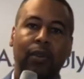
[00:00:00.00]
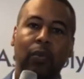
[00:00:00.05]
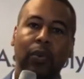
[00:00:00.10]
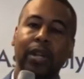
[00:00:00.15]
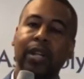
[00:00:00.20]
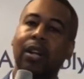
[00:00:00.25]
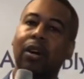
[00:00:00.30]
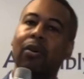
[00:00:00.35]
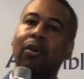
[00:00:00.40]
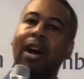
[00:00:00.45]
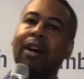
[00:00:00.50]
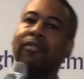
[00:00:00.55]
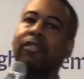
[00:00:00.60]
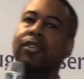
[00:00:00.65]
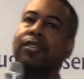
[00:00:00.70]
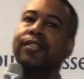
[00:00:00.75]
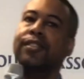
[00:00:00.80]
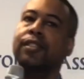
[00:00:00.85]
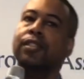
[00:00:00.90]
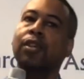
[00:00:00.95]
We don't have
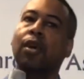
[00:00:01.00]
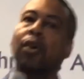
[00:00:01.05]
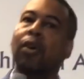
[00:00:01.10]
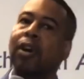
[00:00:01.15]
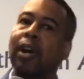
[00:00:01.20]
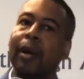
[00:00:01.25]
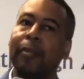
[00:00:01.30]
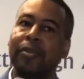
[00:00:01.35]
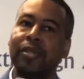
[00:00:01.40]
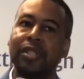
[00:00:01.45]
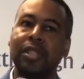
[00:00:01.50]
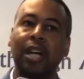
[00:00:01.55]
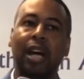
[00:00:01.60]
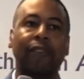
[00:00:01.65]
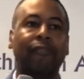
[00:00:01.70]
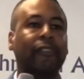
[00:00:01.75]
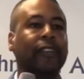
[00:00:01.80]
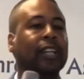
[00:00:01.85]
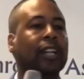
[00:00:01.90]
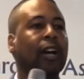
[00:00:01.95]
to store up
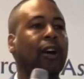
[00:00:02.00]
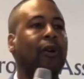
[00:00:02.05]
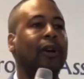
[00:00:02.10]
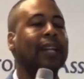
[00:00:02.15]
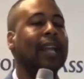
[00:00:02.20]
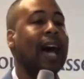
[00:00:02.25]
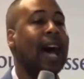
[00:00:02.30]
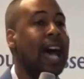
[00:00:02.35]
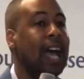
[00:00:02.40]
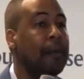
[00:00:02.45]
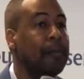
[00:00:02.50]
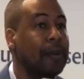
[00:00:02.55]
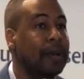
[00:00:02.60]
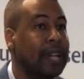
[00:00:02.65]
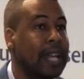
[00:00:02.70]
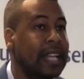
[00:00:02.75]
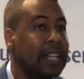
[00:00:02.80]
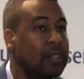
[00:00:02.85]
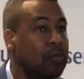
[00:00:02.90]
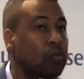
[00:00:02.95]
stuff and go and
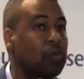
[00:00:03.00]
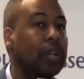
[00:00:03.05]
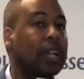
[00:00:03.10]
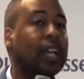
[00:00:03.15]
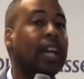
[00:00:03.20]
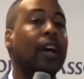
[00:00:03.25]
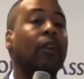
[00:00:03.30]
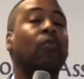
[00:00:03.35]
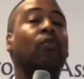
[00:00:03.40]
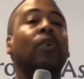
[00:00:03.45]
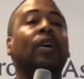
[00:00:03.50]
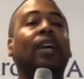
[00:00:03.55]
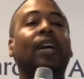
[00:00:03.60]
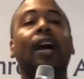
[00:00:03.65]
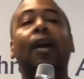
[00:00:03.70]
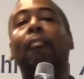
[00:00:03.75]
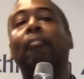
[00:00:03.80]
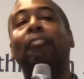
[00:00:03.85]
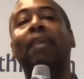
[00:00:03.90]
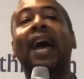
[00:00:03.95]
hibernate and
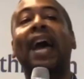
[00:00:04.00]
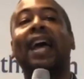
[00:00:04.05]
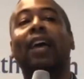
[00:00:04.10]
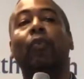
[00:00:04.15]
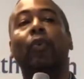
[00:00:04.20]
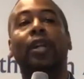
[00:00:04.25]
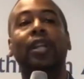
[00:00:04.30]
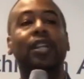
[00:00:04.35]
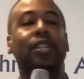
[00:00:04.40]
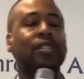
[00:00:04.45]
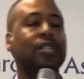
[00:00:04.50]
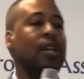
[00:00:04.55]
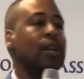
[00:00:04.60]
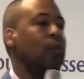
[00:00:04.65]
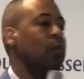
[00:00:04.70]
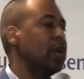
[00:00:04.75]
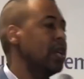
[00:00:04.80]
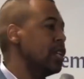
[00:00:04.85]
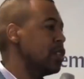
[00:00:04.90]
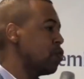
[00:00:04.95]
come back when
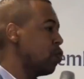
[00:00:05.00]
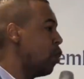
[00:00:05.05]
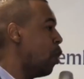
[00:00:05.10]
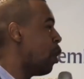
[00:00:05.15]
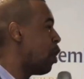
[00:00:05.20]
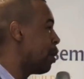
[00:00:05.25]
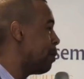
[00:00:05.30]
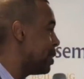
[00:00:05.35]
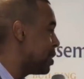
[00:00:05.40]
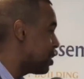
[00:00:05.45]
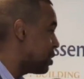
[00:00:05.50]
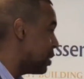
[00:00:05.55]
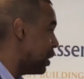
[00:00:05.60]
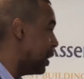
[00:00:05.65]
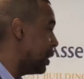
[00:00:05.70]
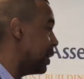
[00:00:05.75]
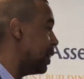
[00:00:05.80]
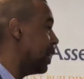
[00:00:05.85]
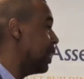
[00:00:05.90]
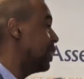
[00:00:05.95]
it's warm and
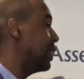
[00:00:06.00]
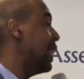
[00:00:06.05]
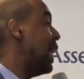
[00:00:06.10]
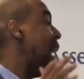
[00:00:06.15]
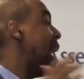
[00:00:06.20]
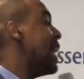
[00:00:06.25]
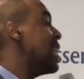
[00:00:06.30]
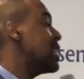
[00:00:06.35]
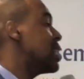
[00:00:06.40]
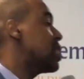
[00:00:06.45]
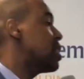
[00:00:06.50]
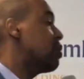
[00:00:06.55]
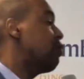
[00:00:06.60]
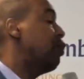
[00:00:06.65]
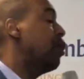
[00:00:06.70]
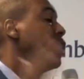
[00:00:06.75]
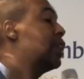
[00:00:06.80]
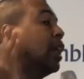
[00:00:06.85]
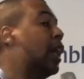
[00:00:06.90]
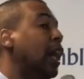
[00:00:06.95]
sunny. That's
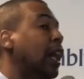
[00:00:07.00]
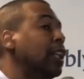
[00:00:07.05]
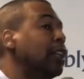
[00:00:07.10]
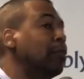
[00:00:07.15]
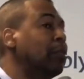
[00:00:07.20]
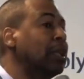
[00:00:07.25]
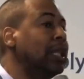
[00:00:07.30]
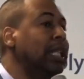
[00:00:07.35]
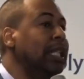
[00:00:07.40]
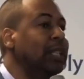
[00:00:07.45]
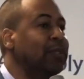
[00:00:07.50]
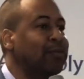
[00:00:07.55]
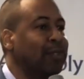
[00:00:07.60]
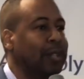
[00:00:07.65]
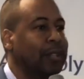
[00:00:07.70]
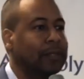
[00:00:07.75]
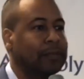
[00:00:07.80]
for the unbeliever.